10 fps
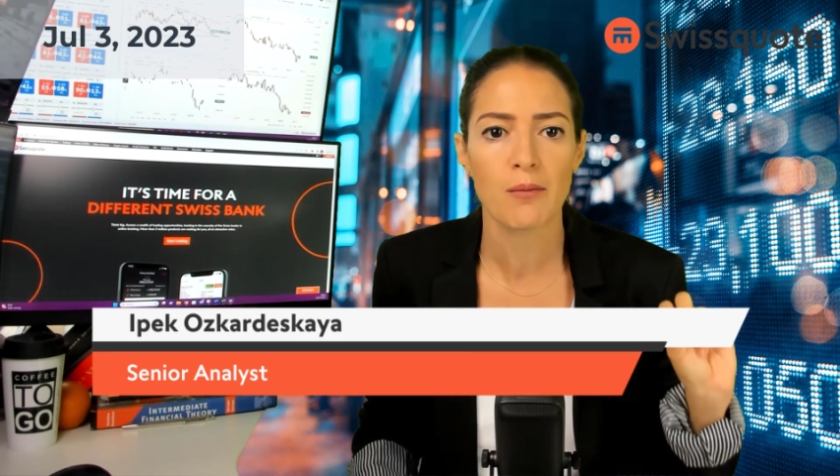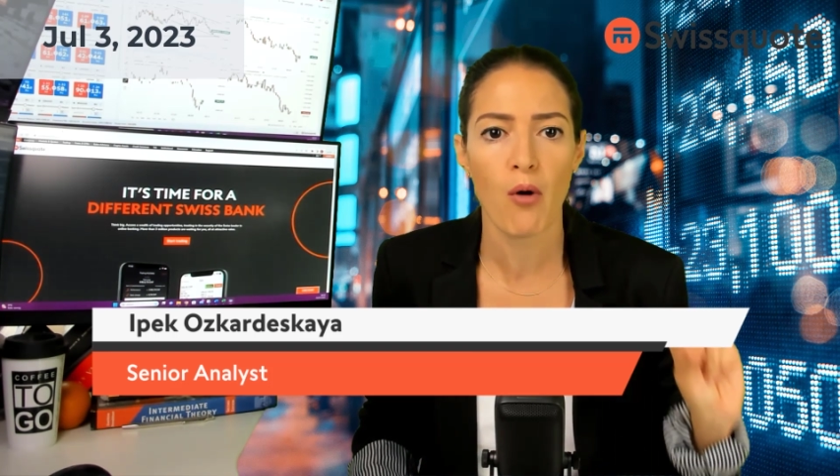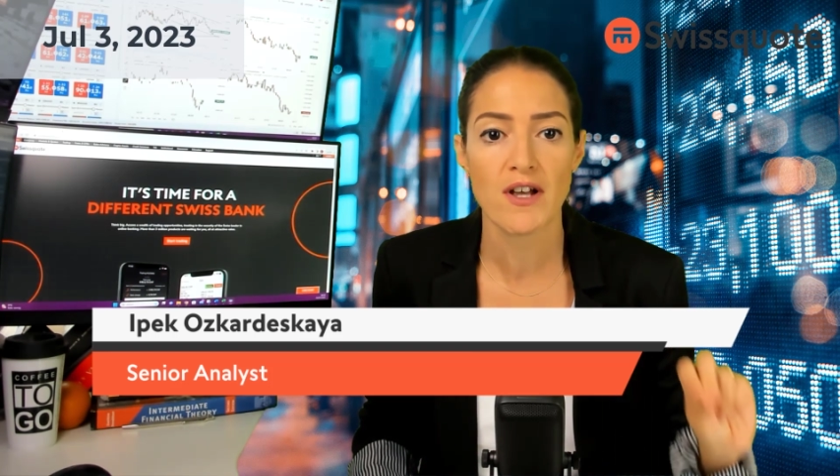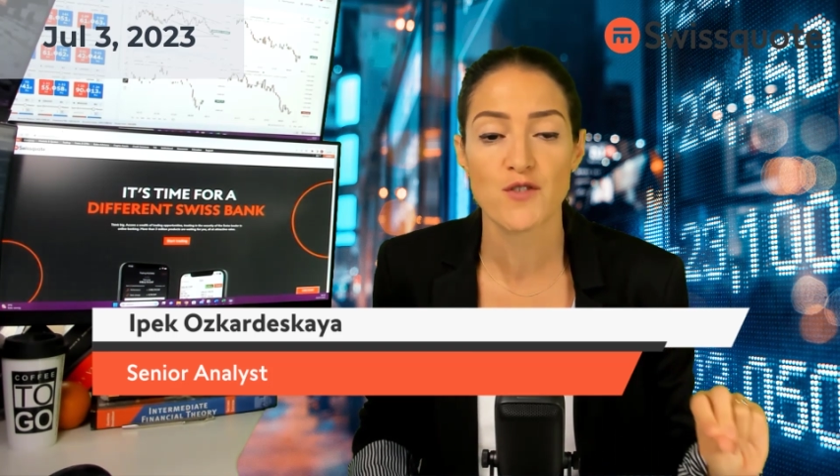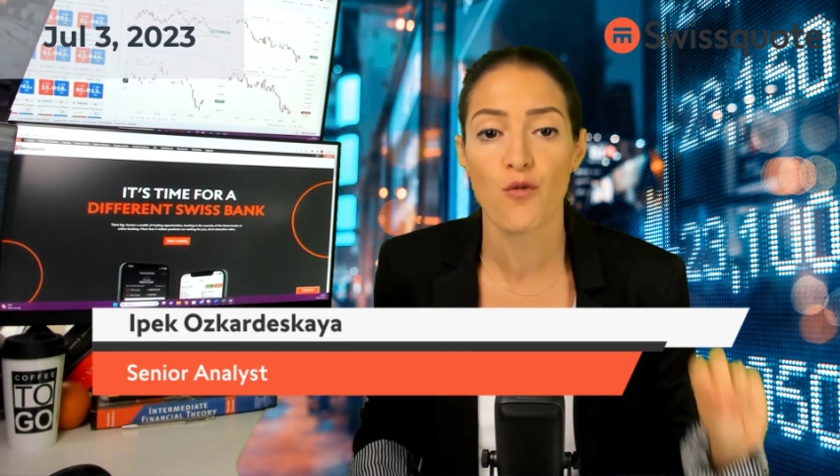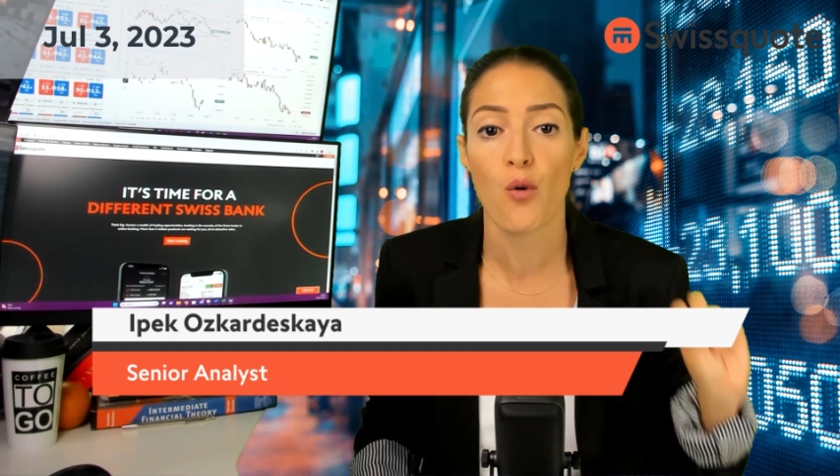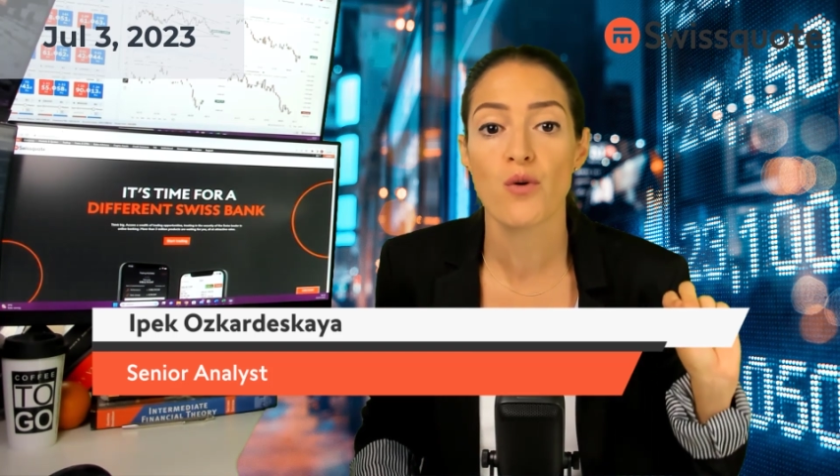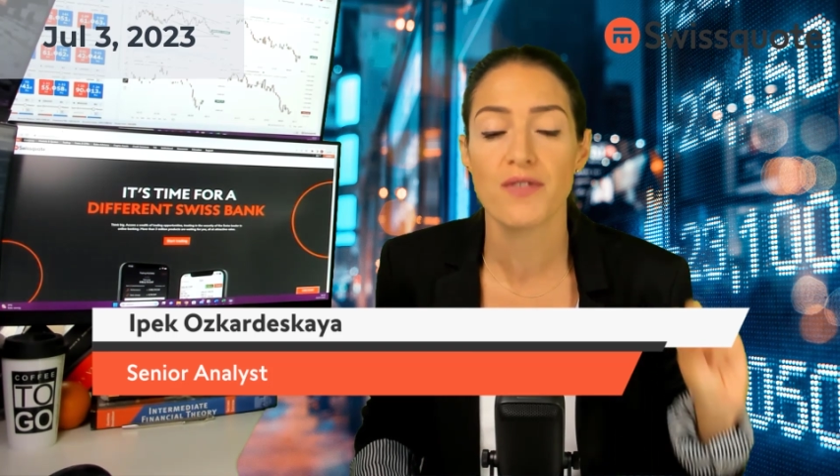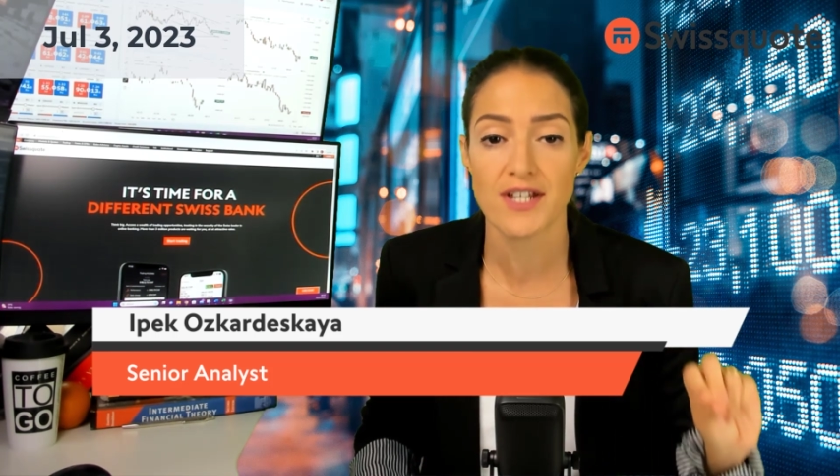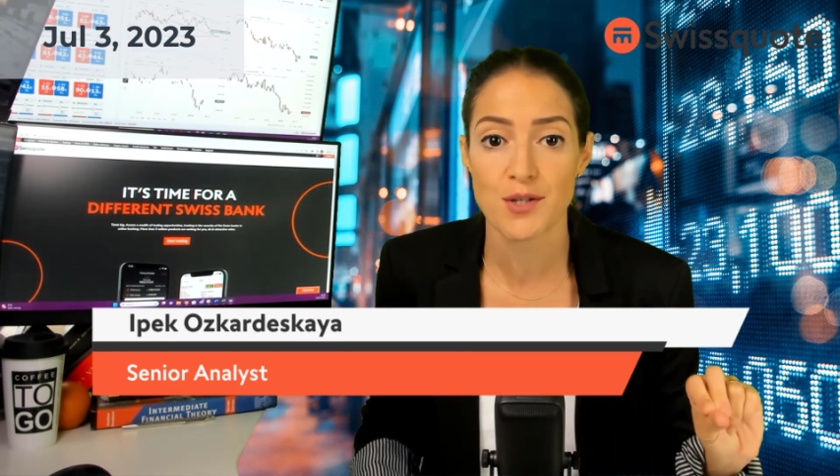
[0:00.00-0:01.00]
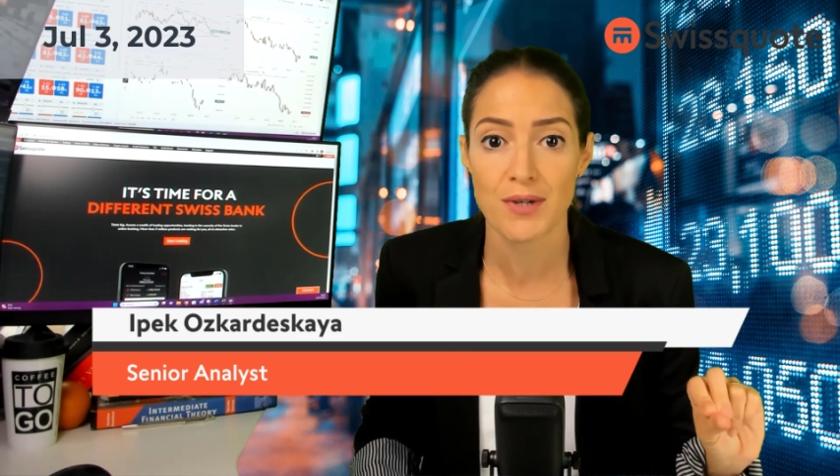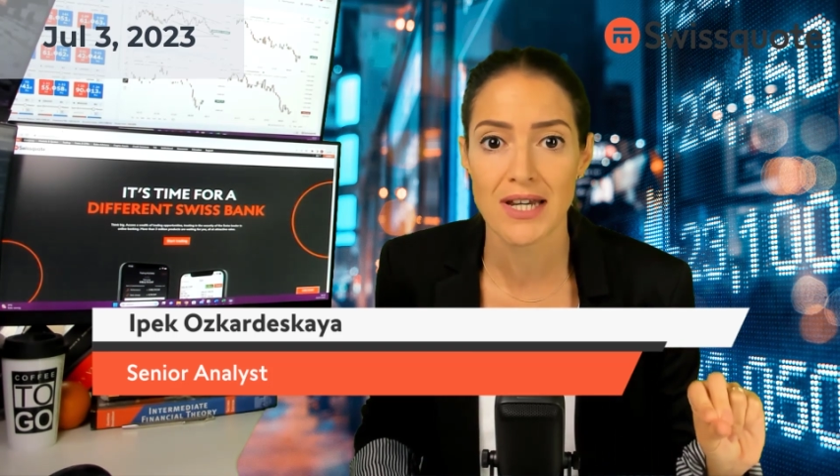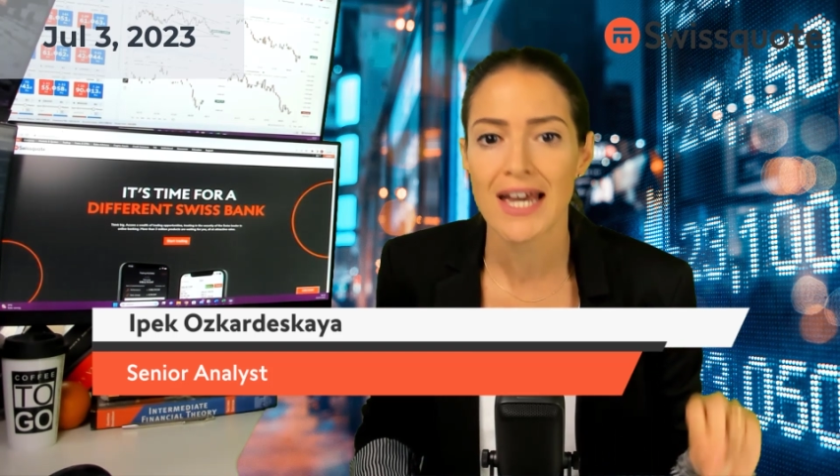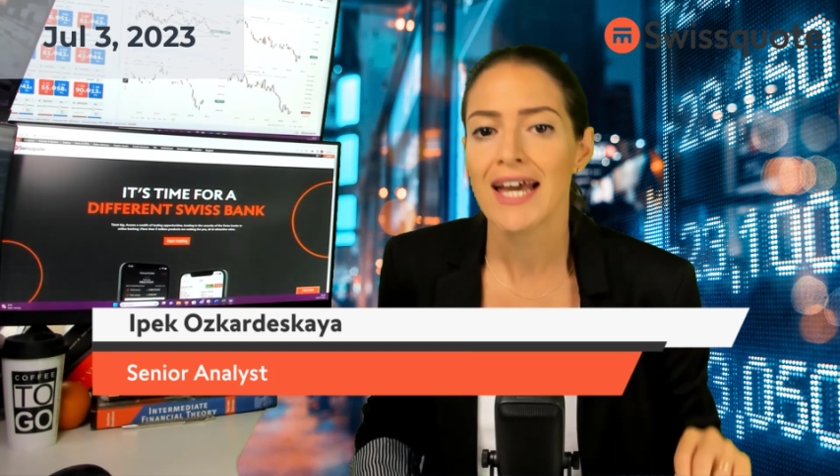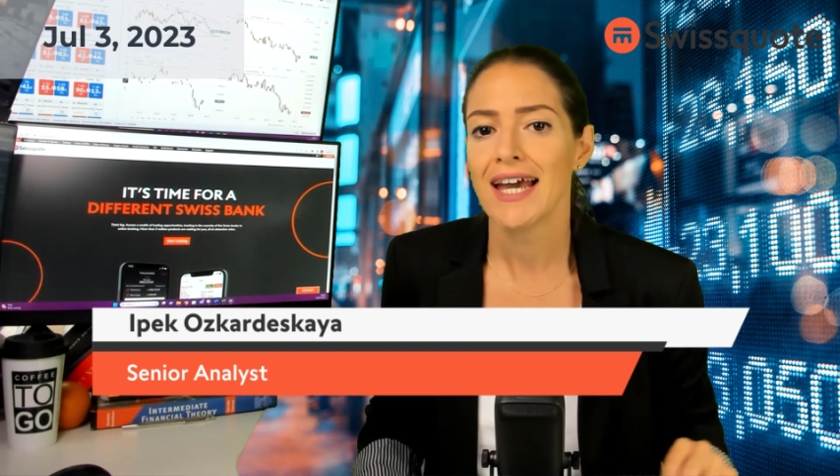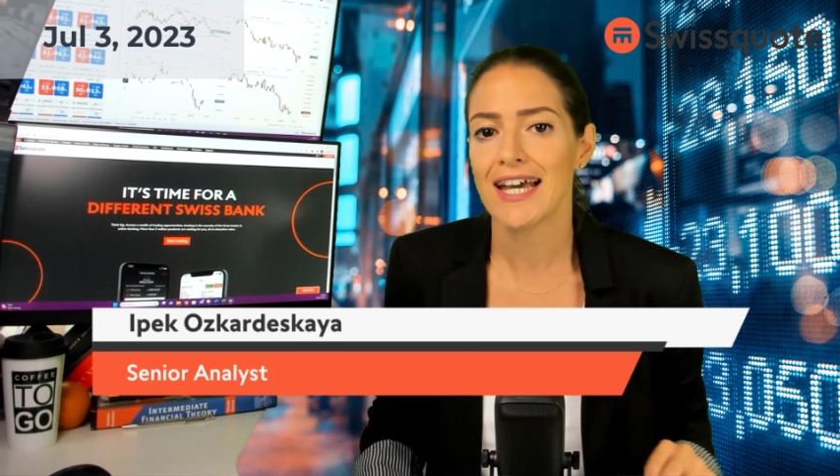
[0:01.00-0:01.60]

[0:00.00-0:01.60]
points for this week,